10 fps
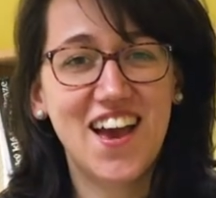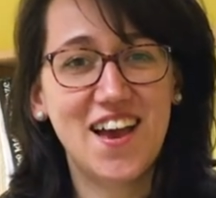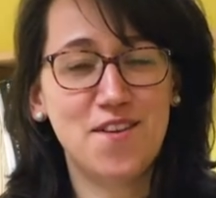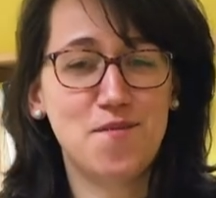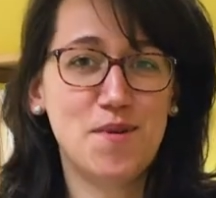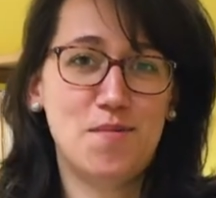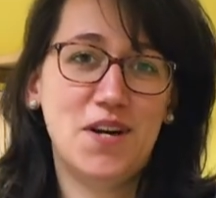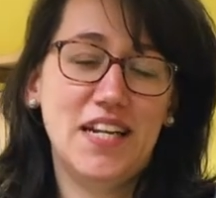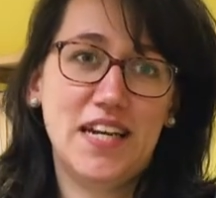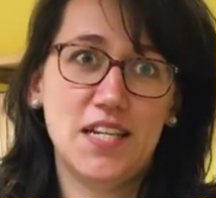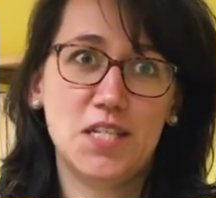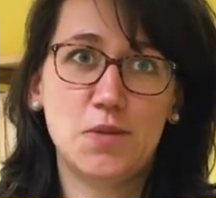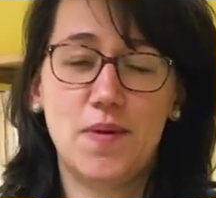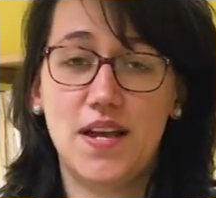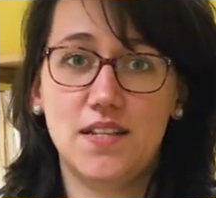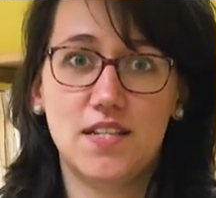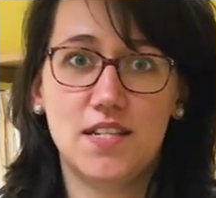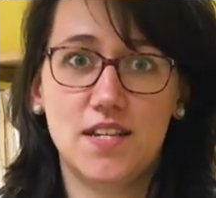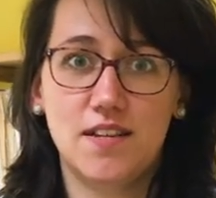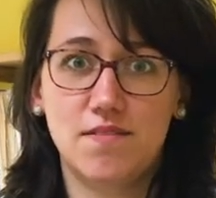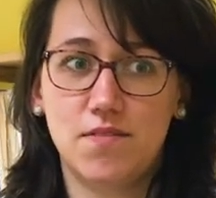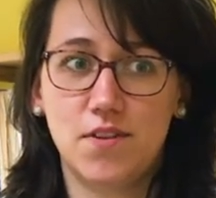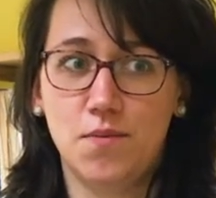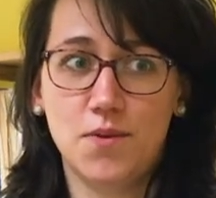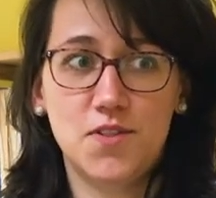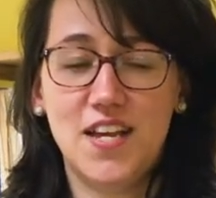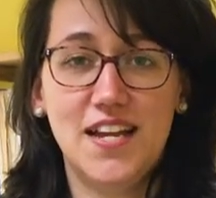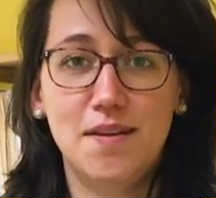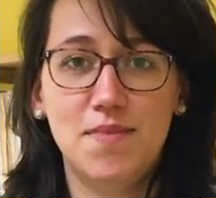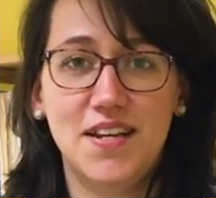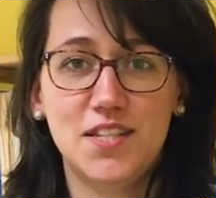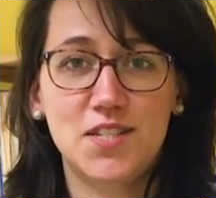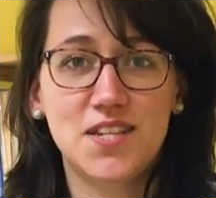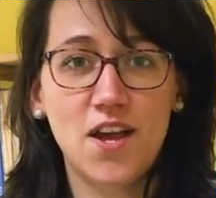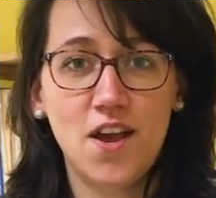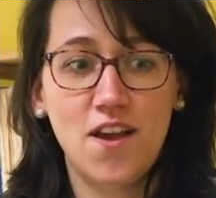I remember that I spent almost any minutes